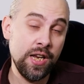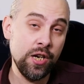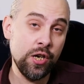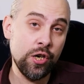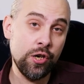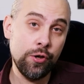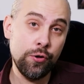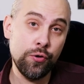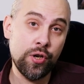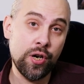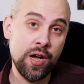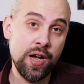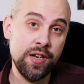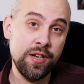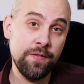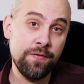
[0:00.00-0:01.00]
eager to
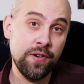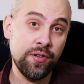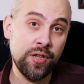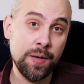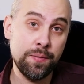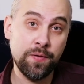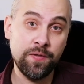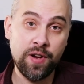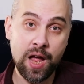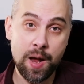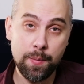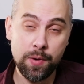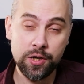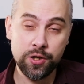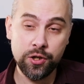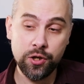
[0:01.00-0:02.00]
try different types of
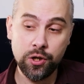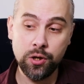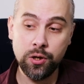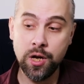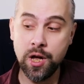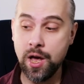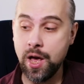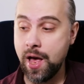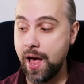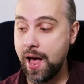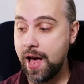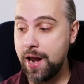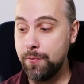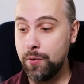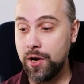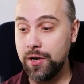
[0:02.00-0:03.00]
cameras though,
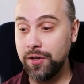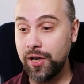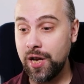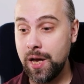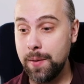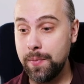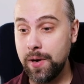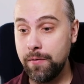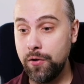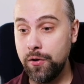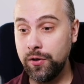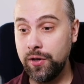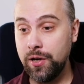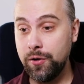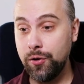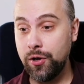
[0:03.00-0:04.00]
and one type I
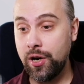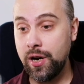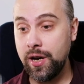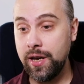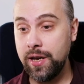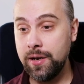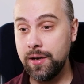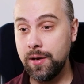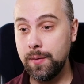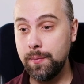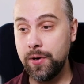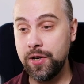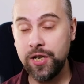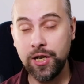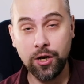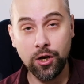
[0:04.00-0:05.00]
wanted to try in
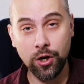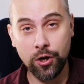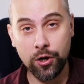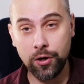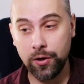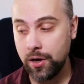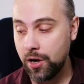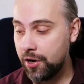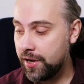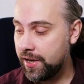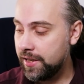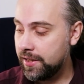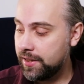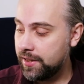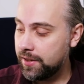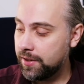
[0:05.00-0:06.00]
particular are
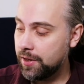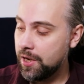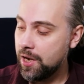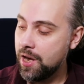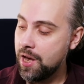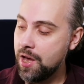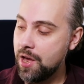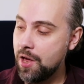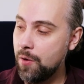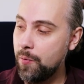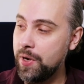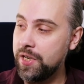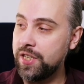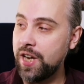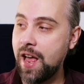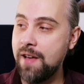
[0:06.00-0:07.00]
these
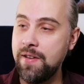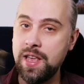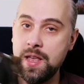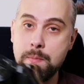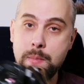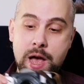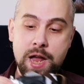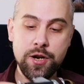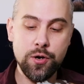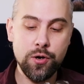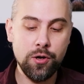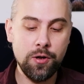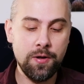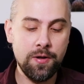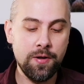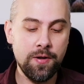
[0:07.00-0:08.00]
which have a
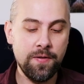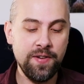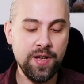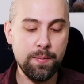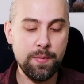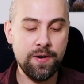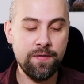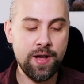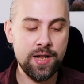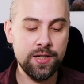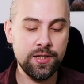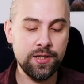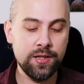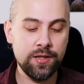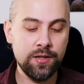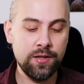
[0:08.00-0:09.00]
manual film
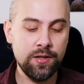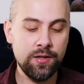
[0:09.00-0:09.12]
advance.